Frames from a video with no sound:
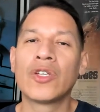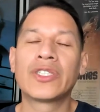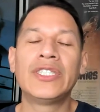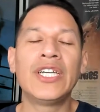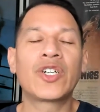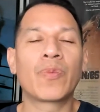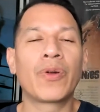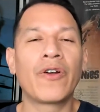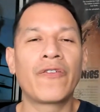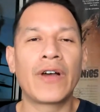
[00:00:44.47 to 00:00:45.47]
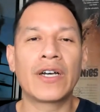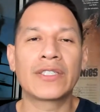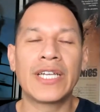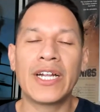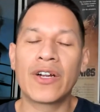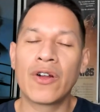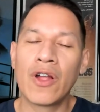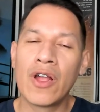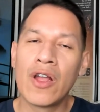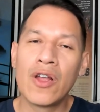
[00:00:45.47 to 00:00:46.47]
Sneaker profiles
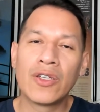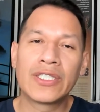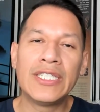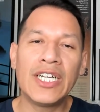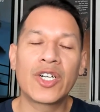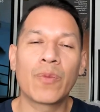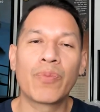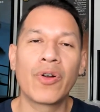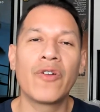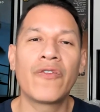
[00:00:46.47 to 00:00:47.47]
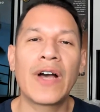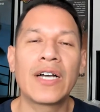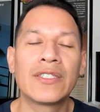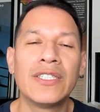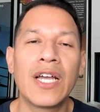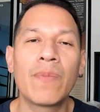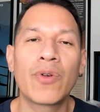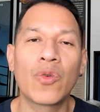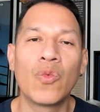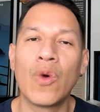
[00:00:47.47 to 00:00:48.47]
here, sneaker profiles
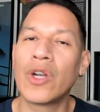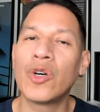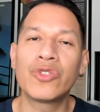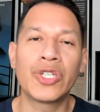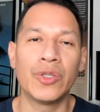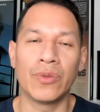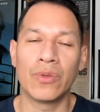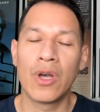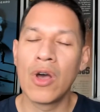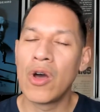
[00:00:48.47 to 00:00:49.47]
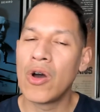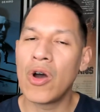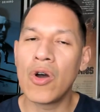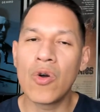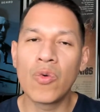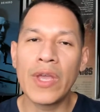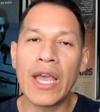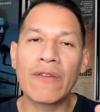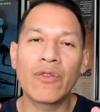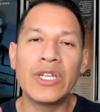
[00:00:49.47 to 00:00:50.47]
number 102. Oh, we
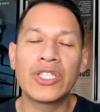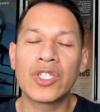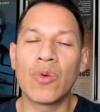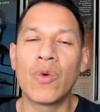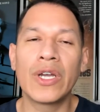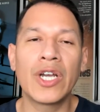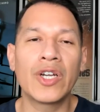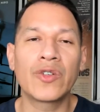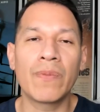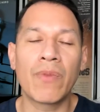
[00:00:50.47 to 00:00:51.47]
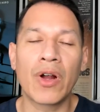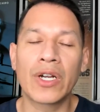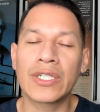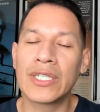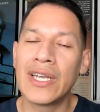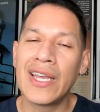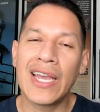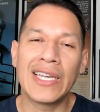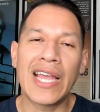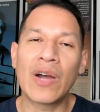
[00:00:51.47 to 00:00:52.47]
have reached the 100 mark,
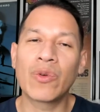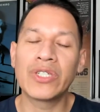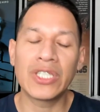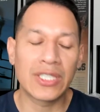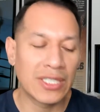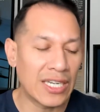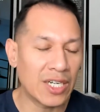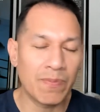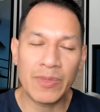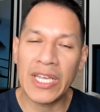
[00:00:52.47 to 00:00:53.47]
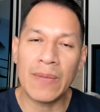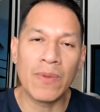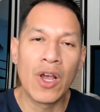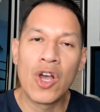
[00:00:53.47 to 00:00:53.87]
and now we're just going to keep